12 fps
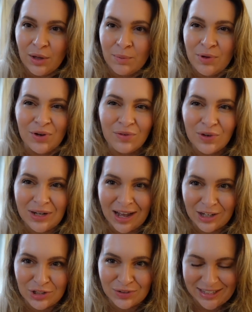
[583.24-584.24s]
beautiful
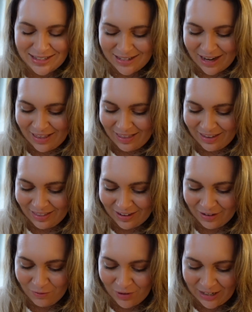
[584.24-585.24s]
luxuries that I think that
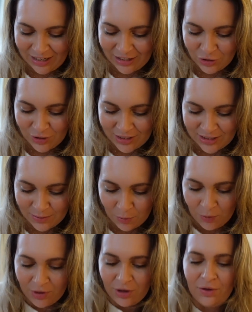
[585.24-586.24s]
can really
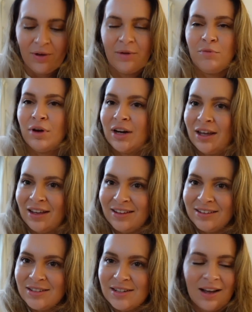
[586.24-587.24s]
transport you. I'm really
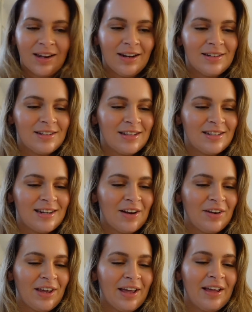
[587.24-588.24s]
tucking into this down
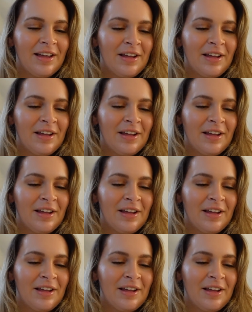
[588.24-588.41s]
here.